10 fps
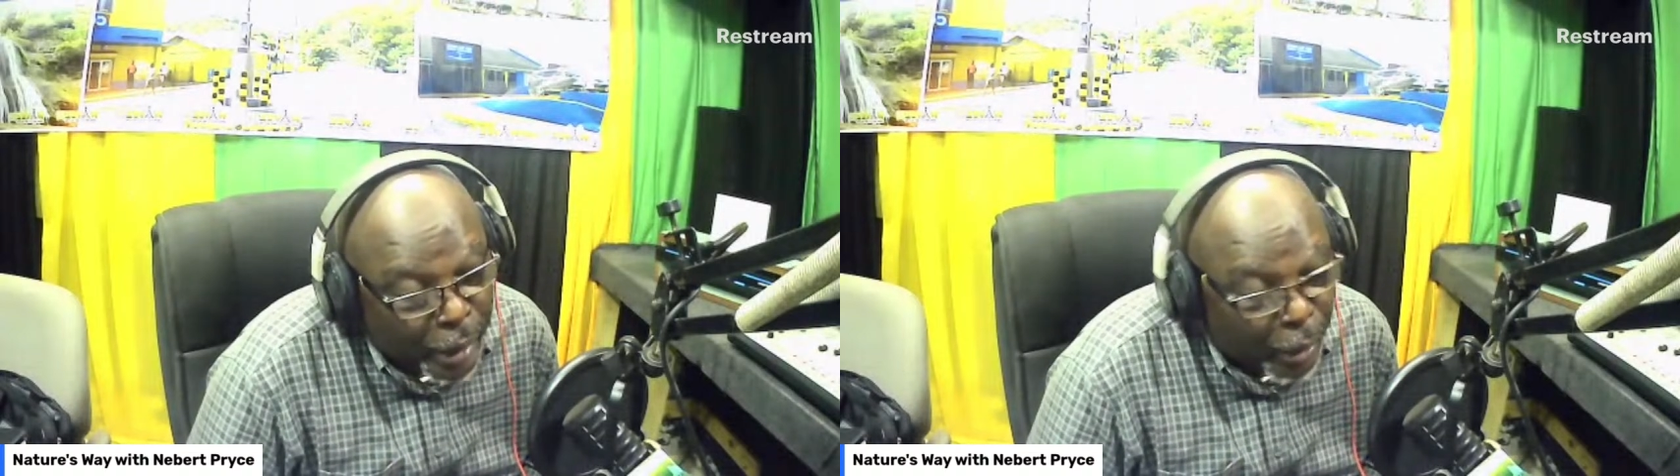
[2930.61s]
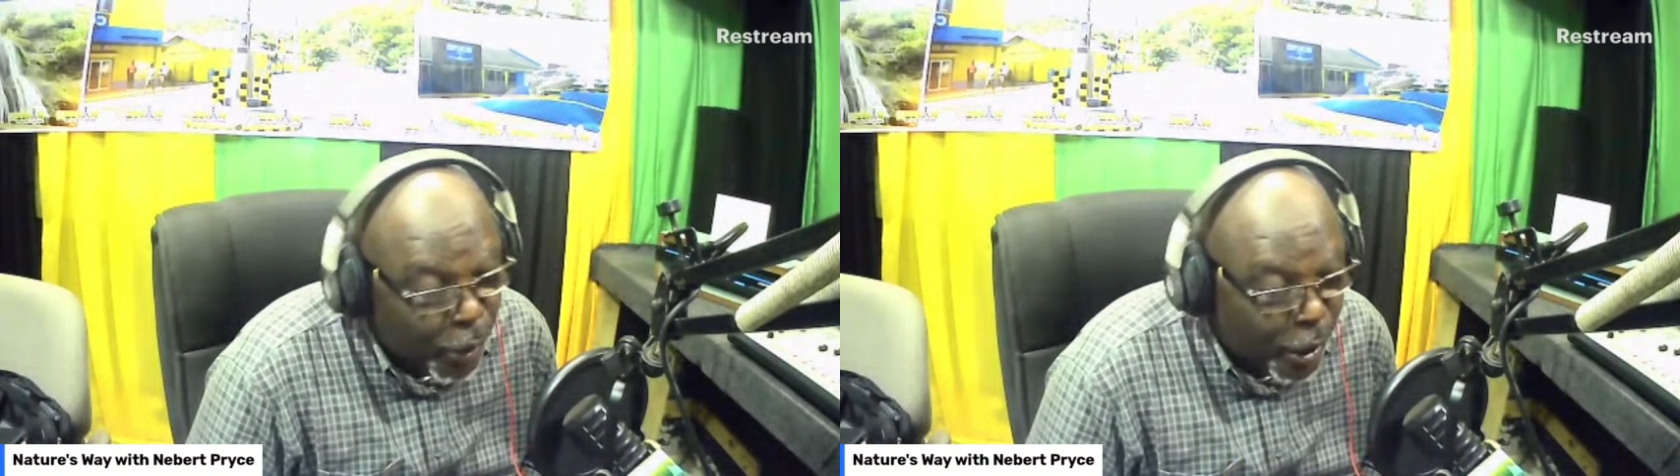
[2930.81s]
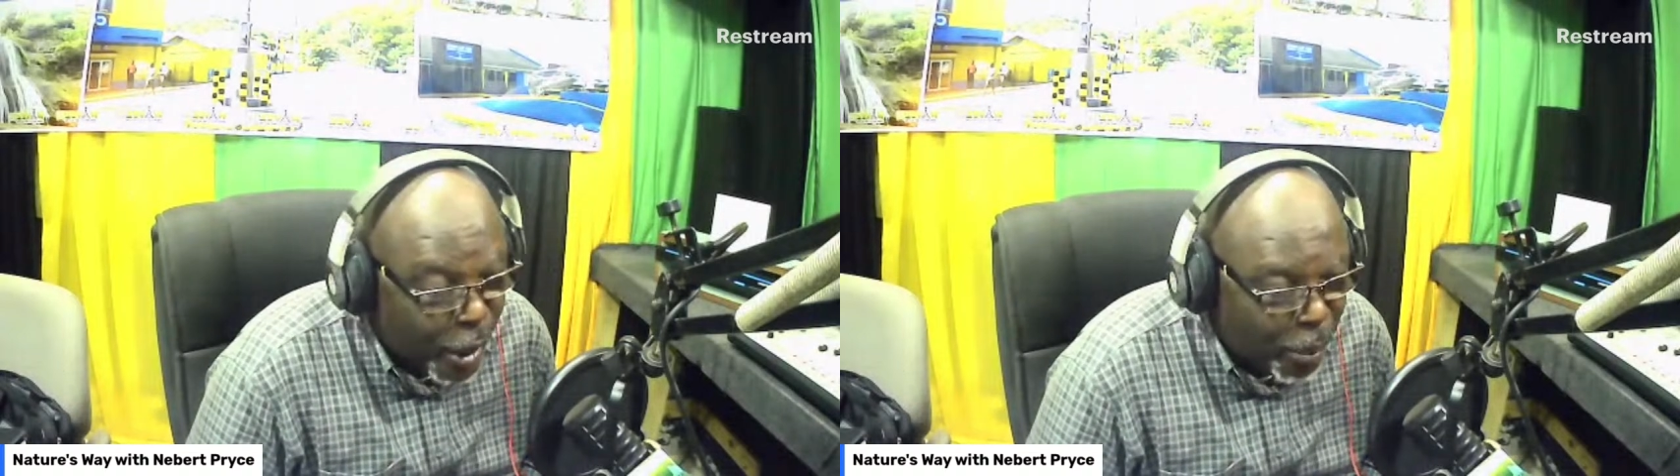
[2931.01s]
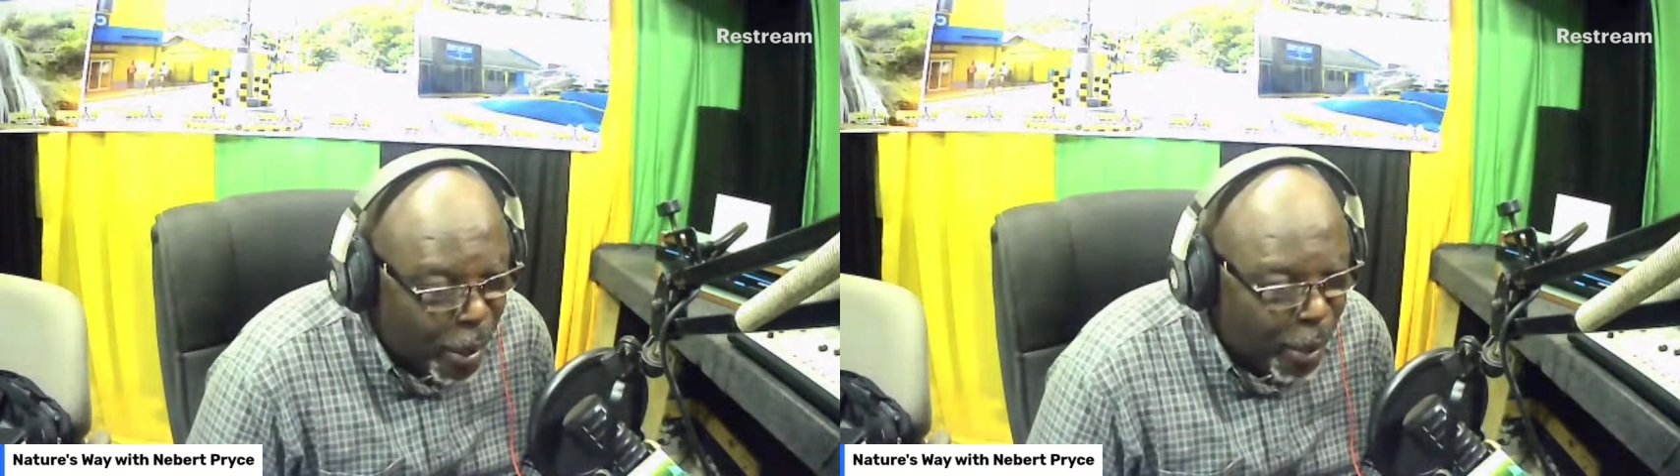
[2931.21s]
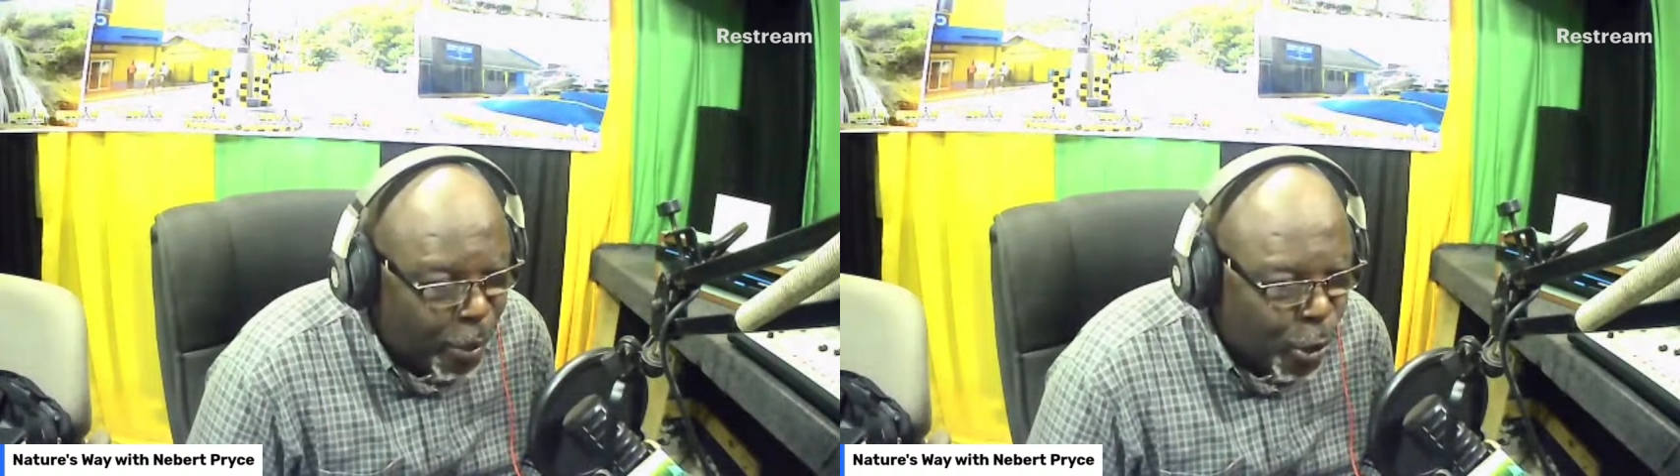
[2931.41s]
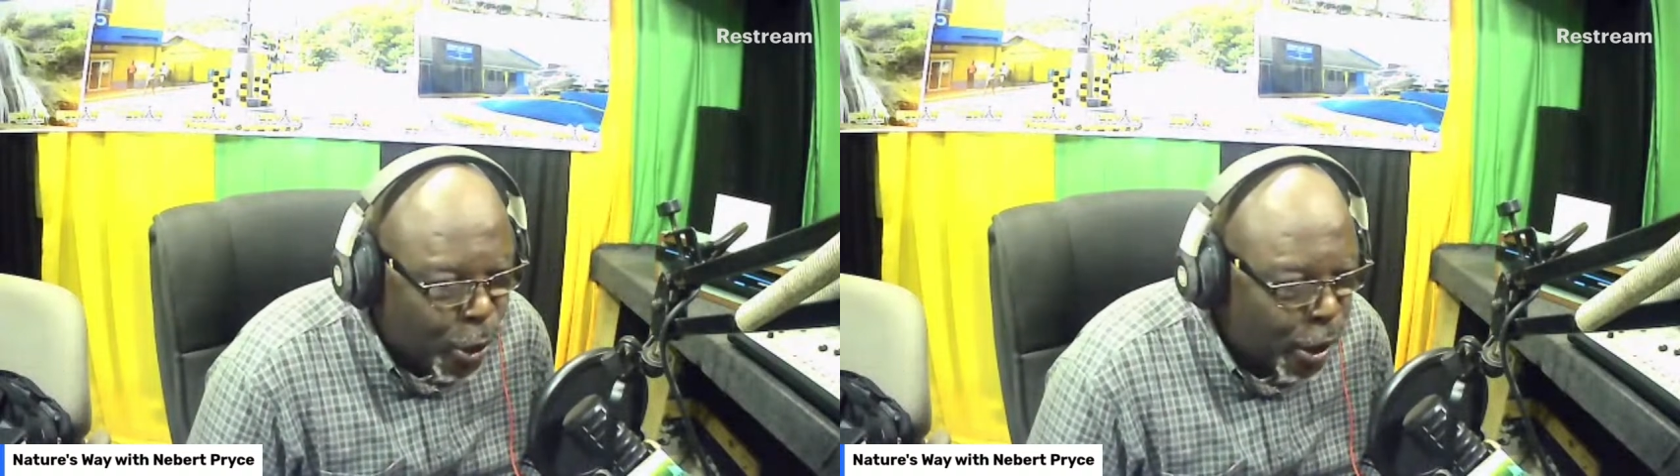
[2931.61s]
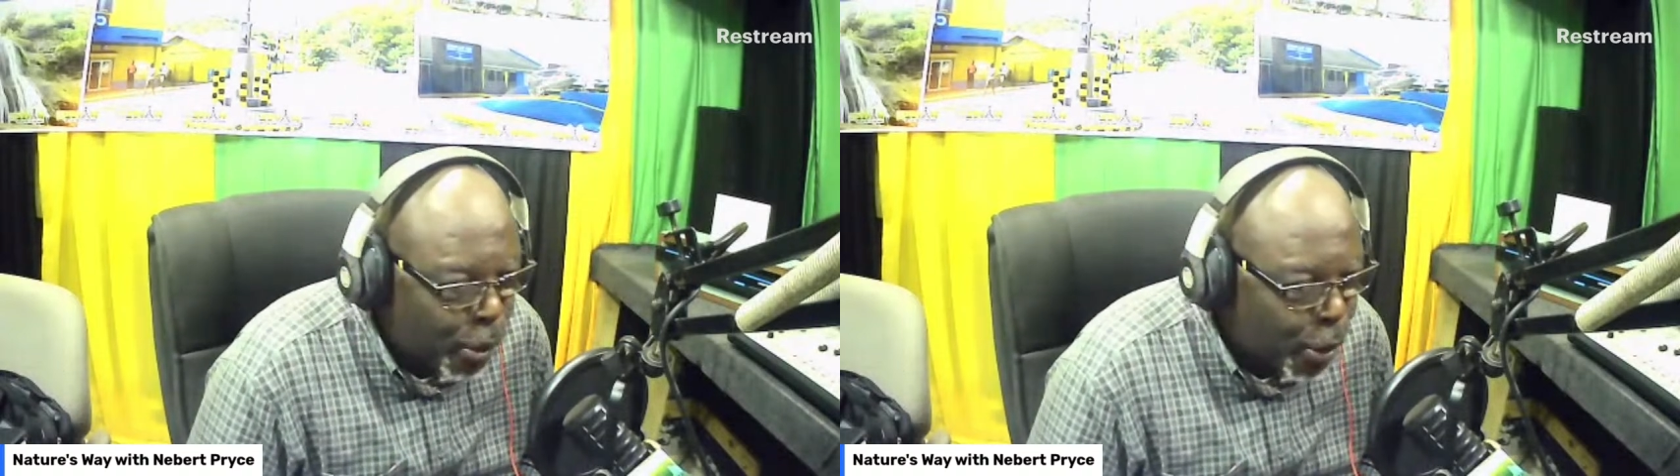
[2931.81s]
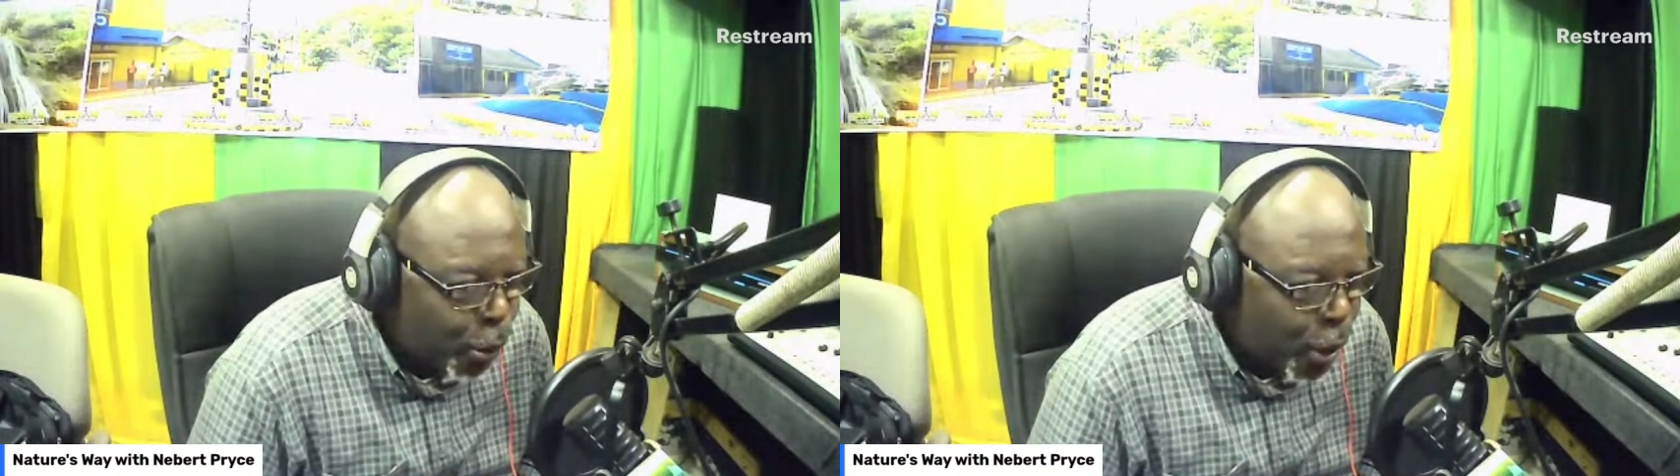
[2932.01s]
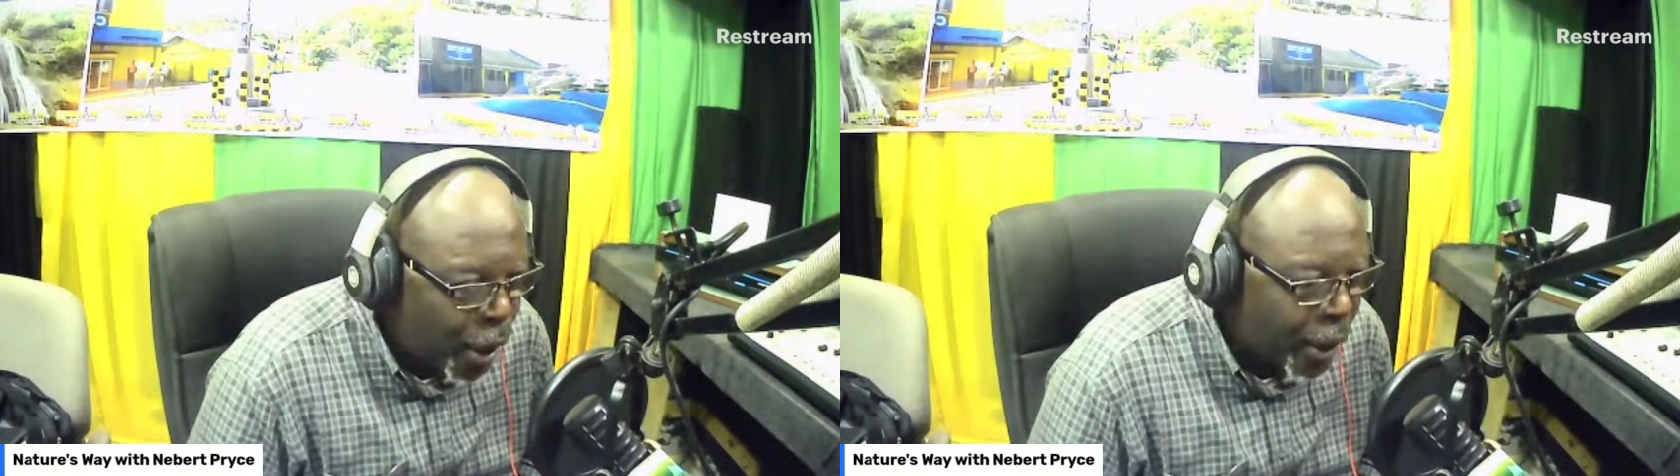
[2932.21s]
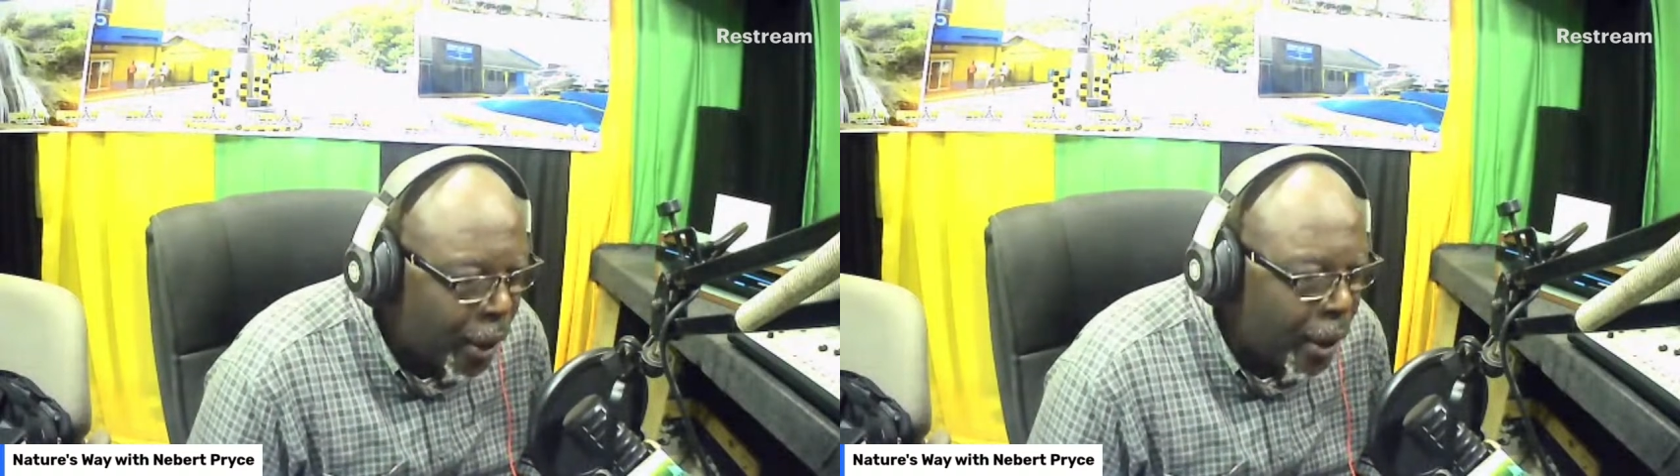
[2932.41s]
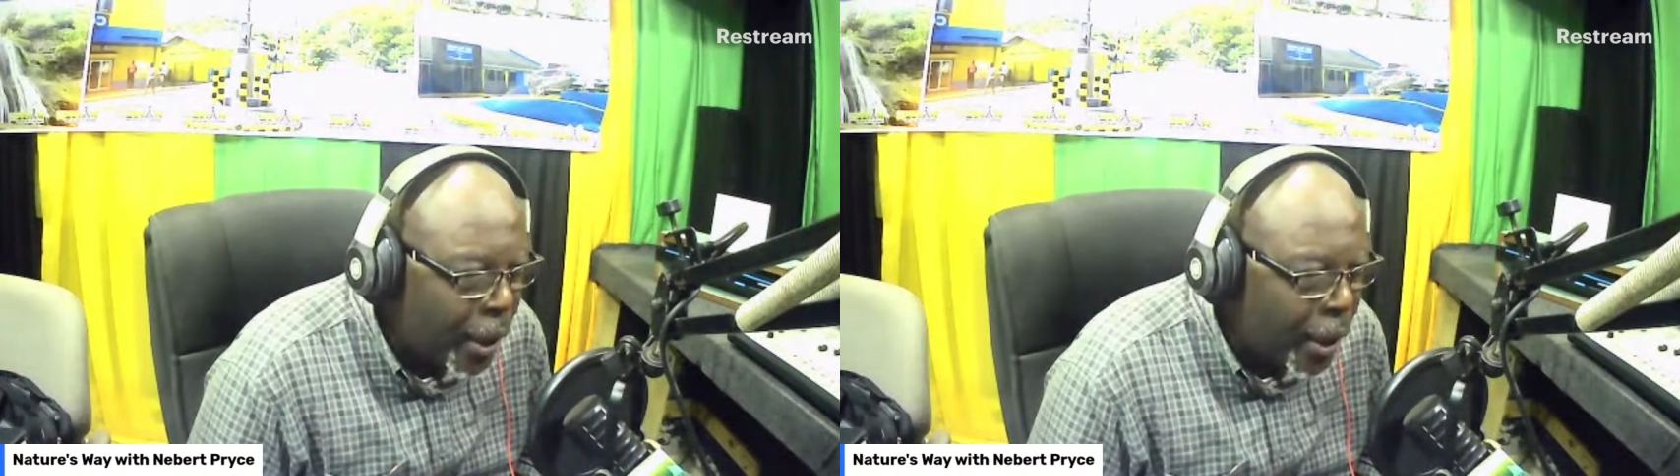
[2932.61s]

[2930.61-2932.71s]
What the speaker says: I will not be able to drink so much water.